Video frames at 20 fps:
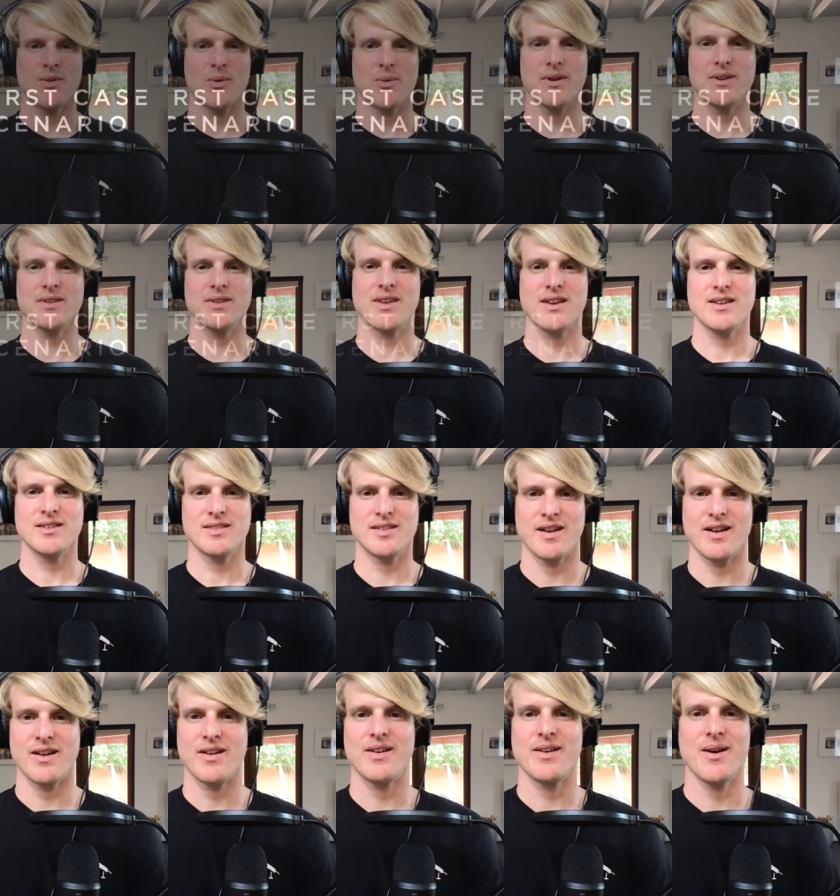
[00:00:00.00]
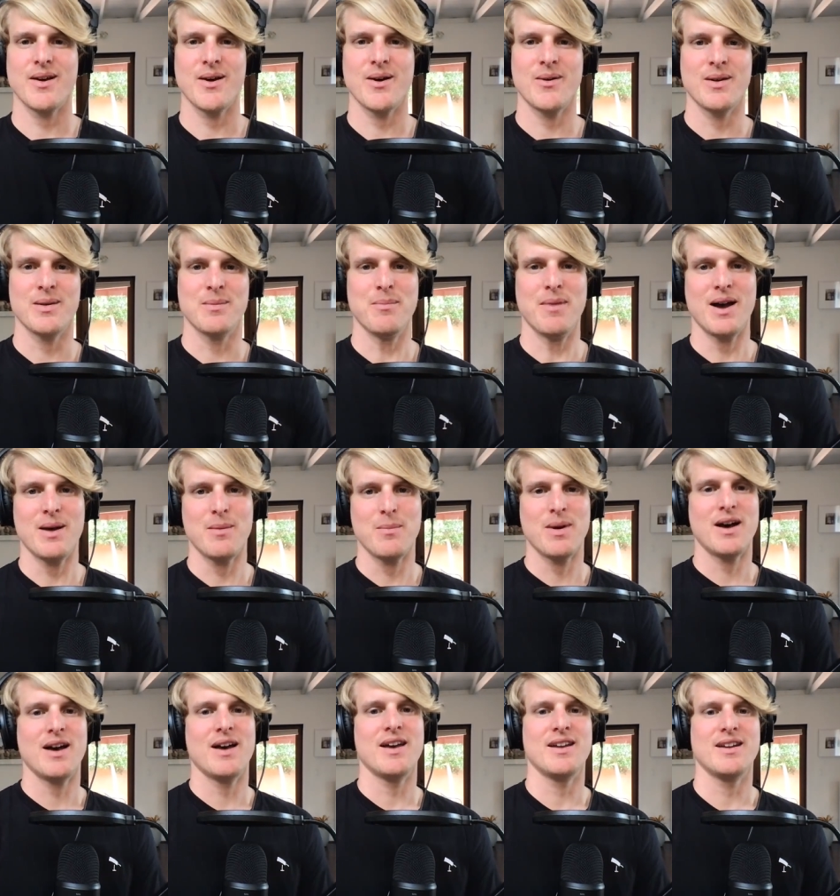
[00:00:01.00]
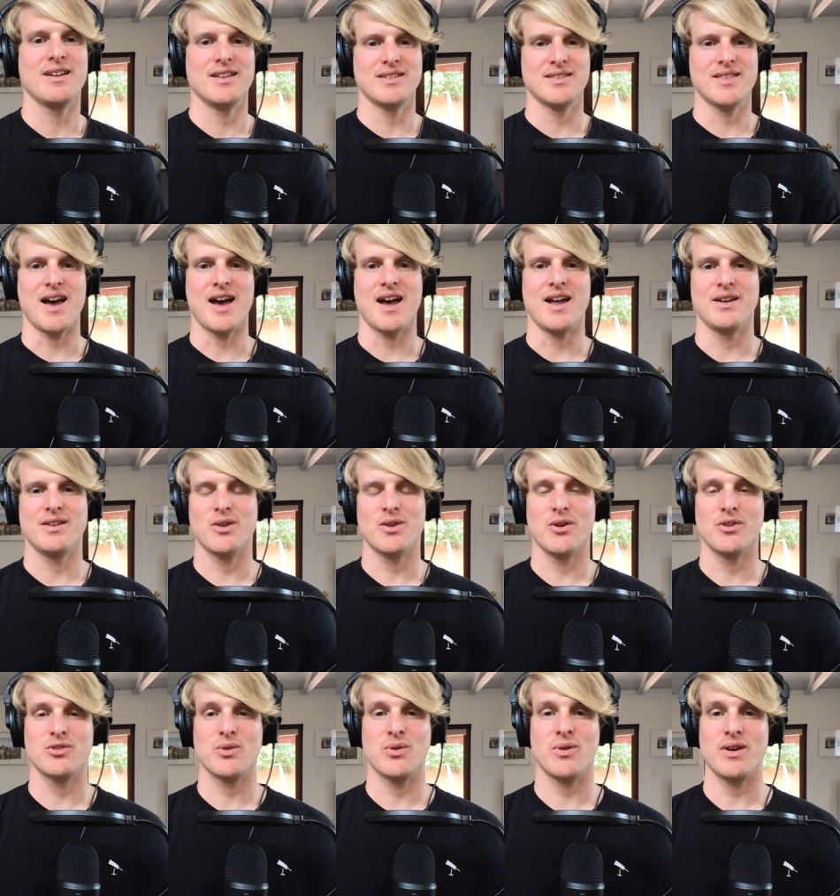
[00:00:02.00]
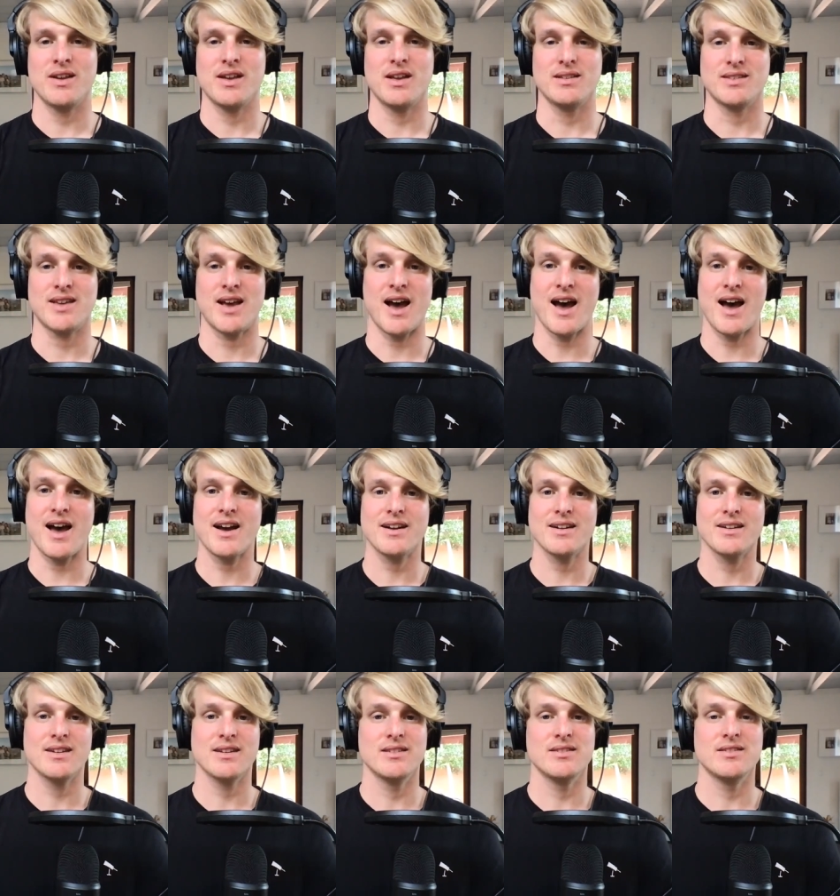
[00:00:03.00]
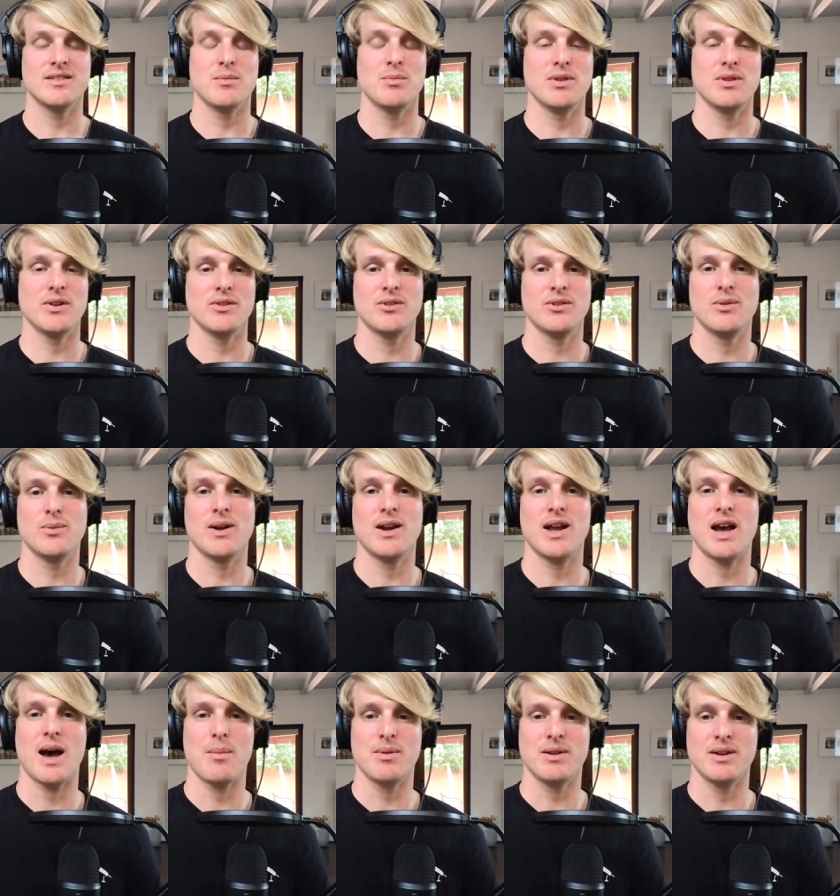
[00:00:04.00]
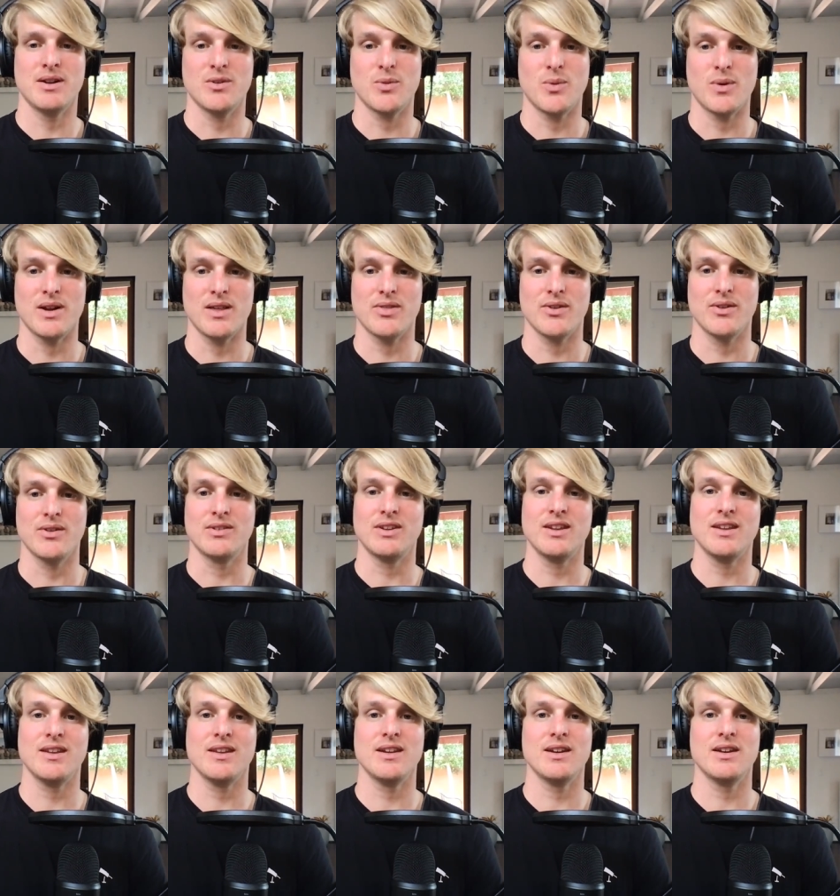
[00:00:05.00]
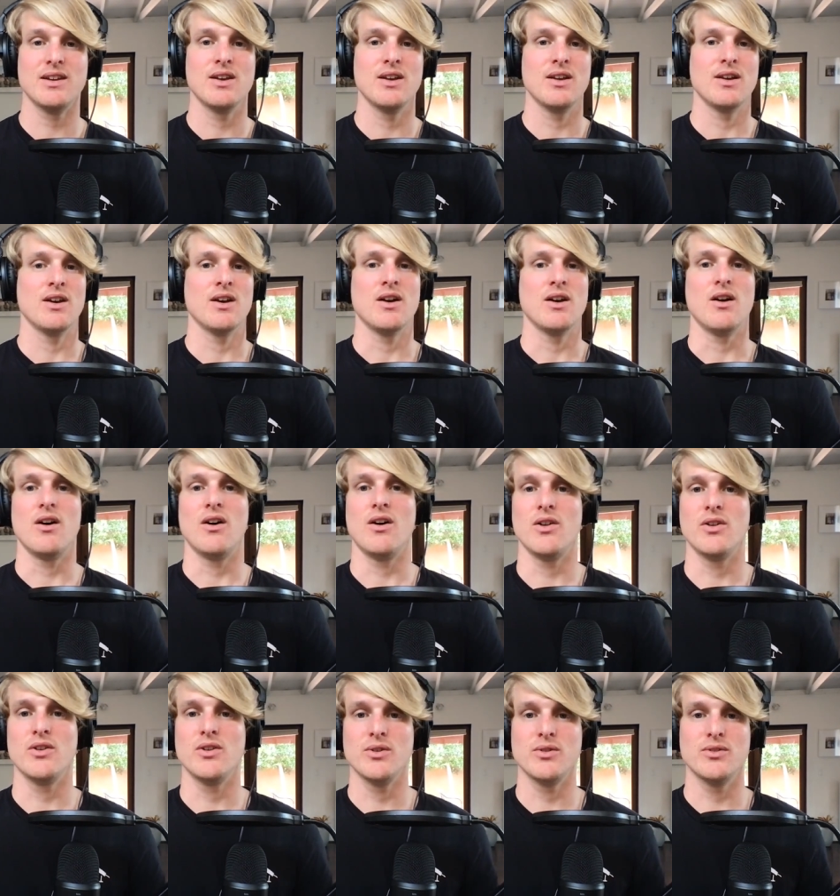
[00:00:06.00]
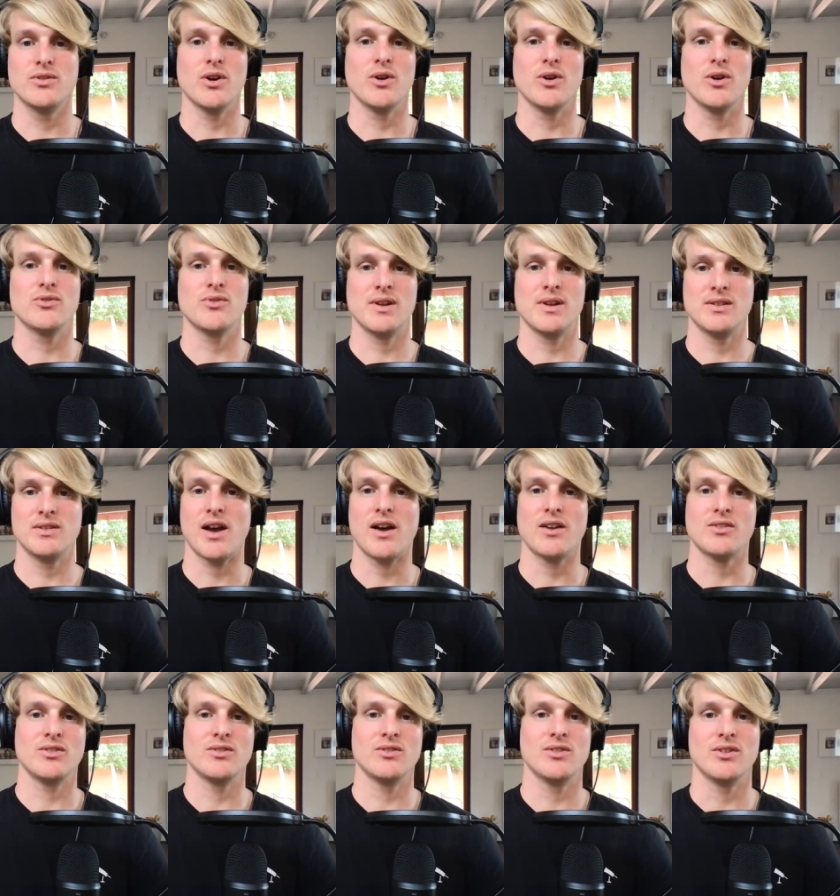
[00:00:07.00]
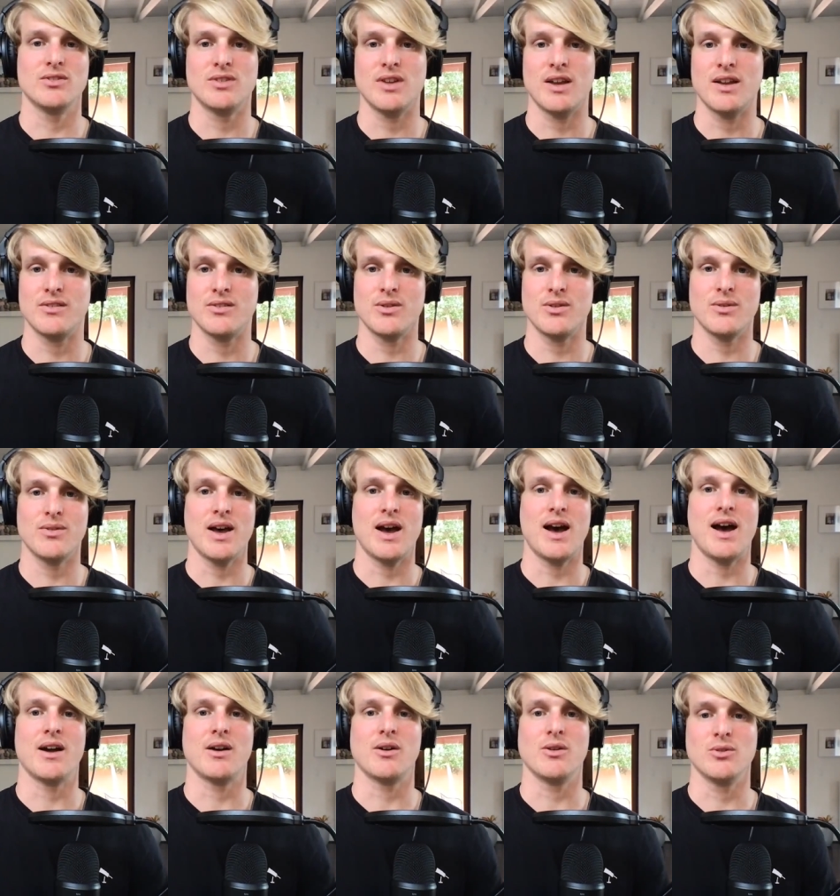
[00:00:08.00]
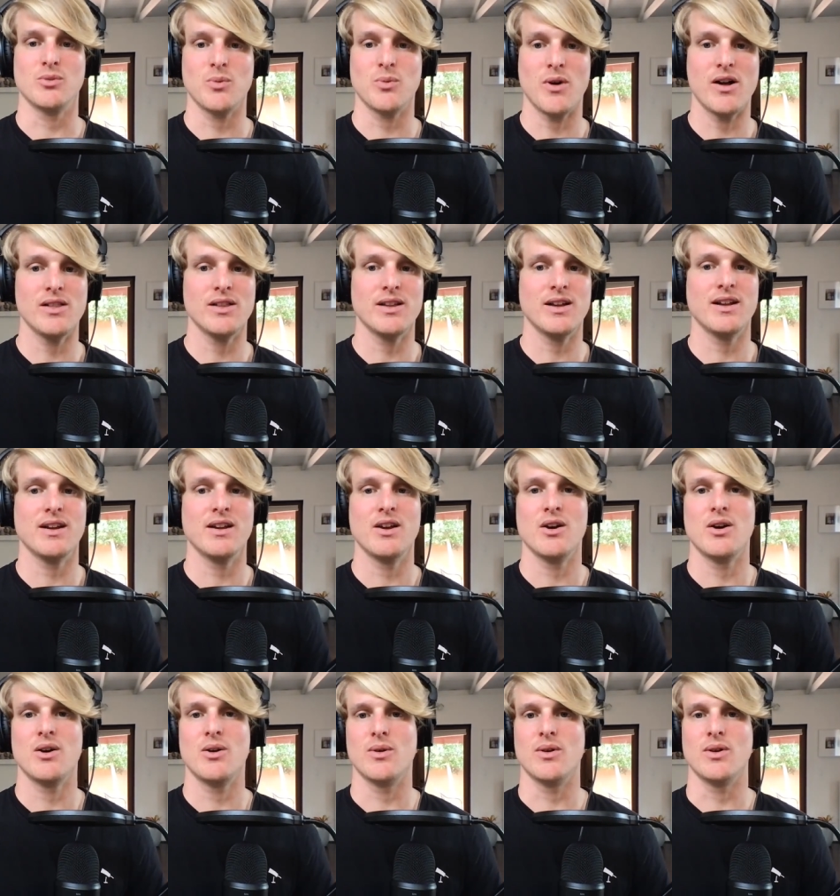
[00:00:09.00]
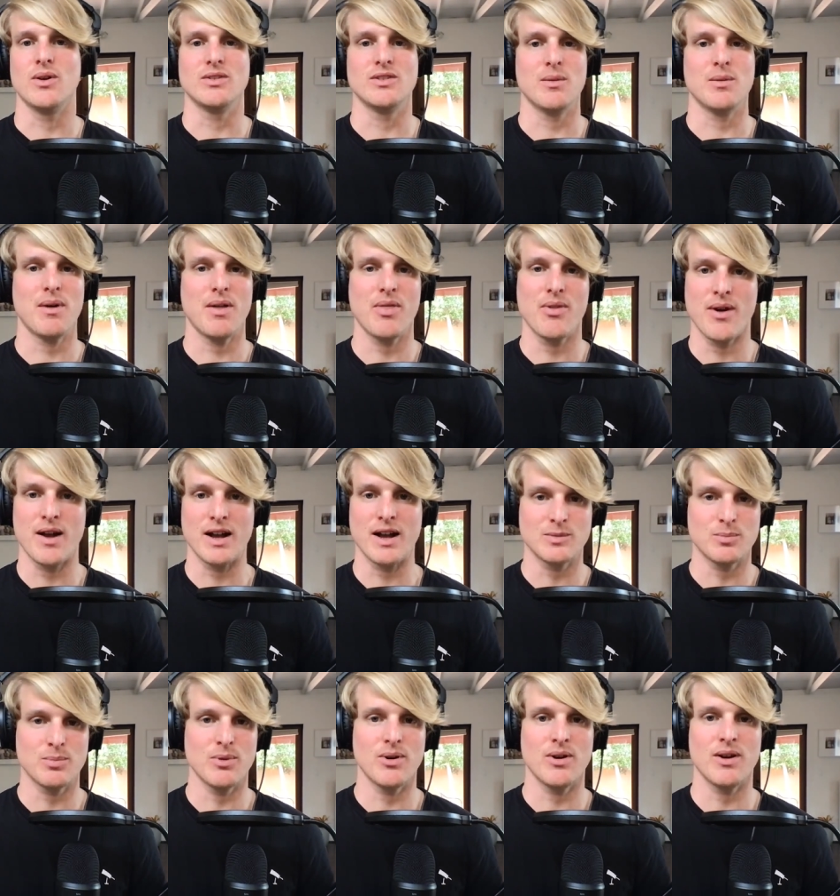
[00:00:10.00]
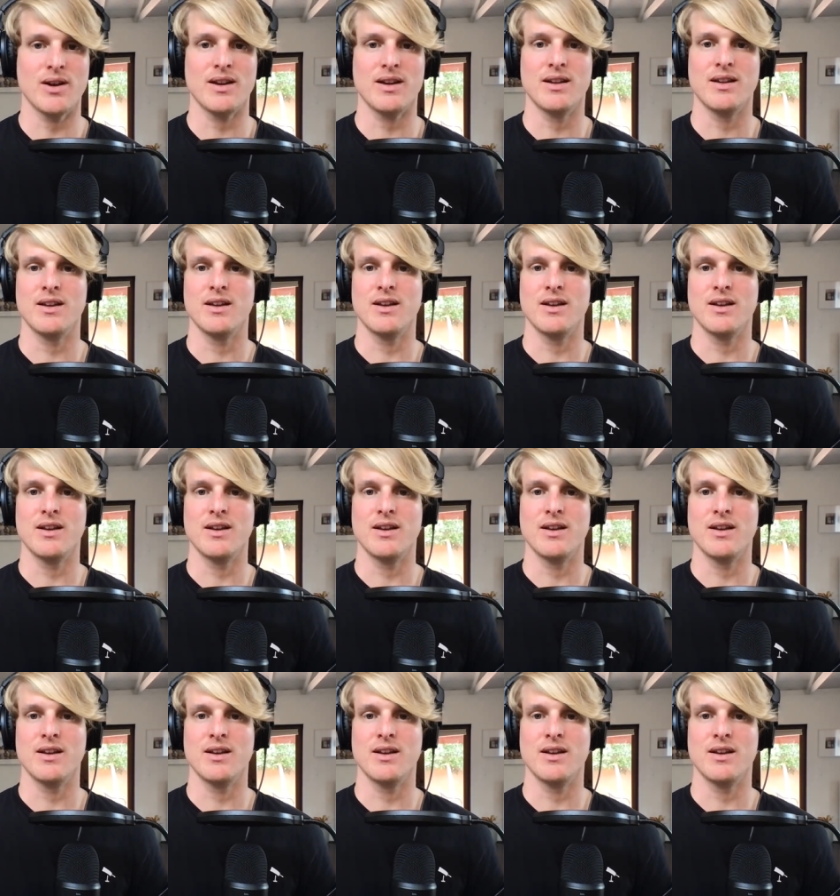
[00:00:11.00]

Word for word: The worst case scenario in my mind is that Dogecoin gets hacked, similar to what happened in 2013 all new Doge transactions are sent to the hacker's wallet or some other exploit